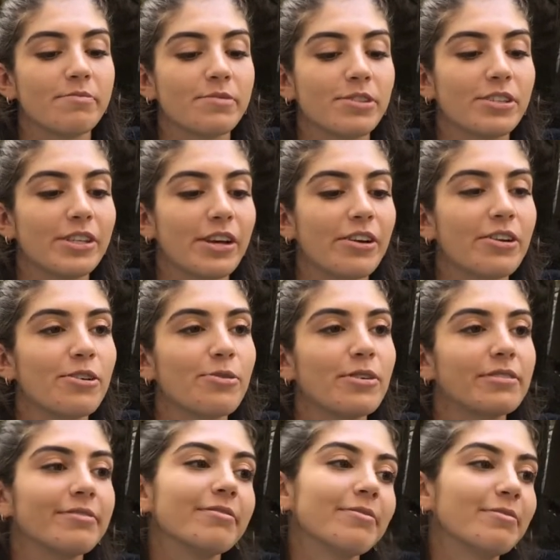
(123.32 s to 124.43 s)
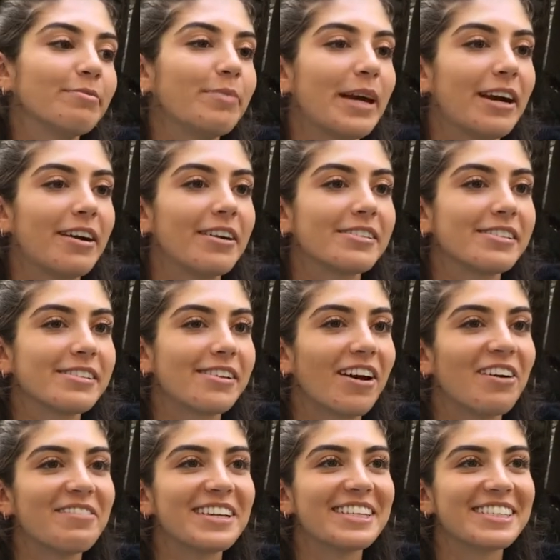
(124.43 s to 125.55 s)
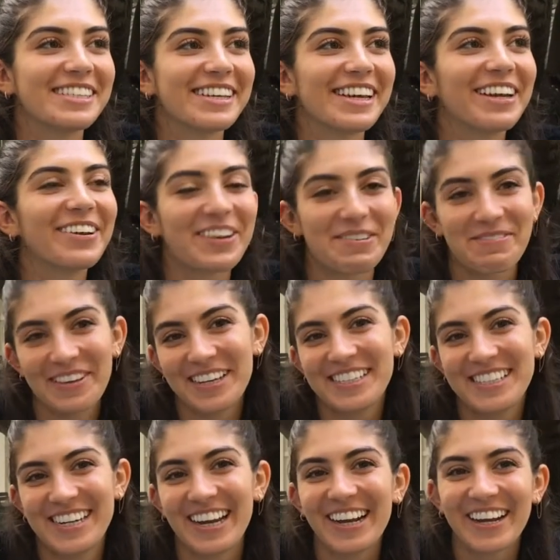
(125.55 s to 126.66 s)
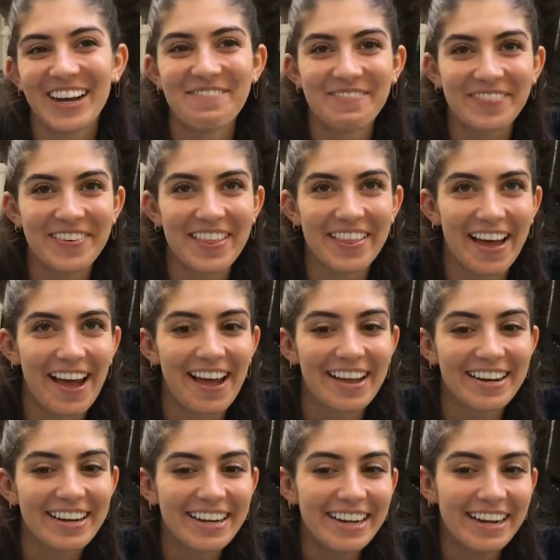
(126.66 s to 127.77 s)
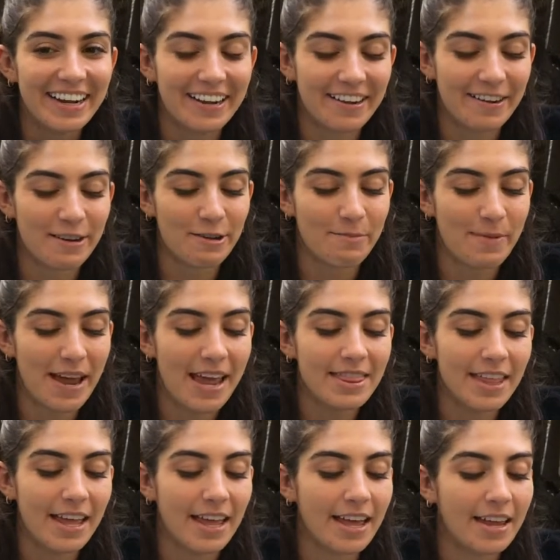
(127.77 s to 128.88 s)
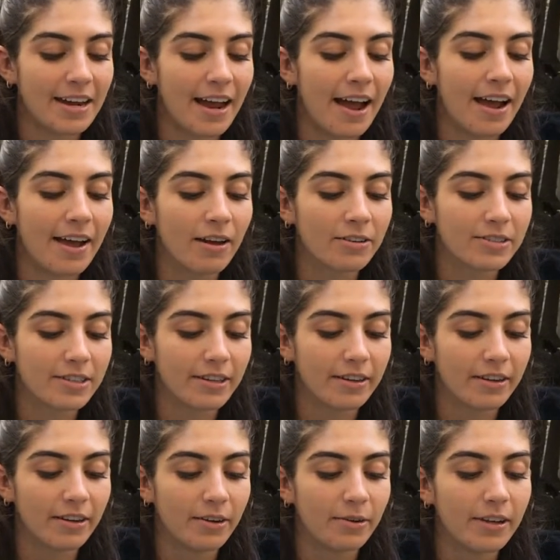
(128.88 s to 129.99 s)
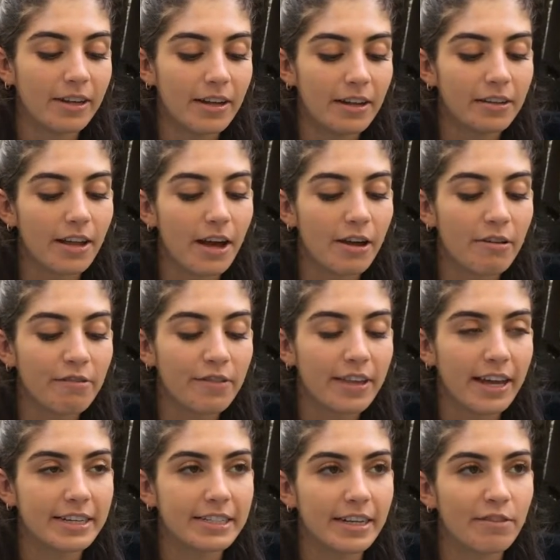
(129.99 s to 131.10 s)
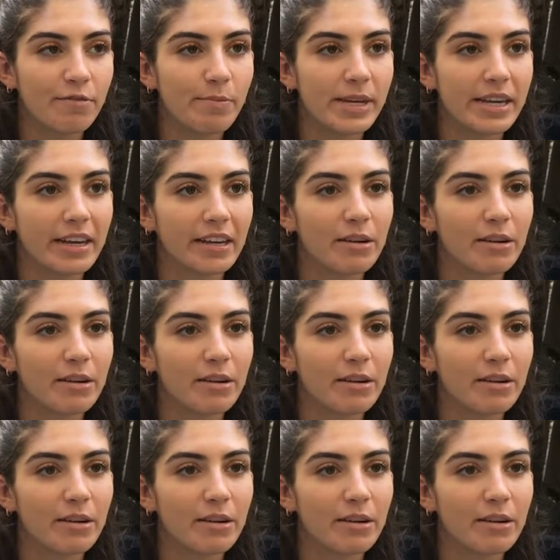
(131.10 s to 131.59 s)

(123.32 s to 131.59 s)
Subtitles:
so Paris, obviously, great place to come for that. And then I also love the idea of being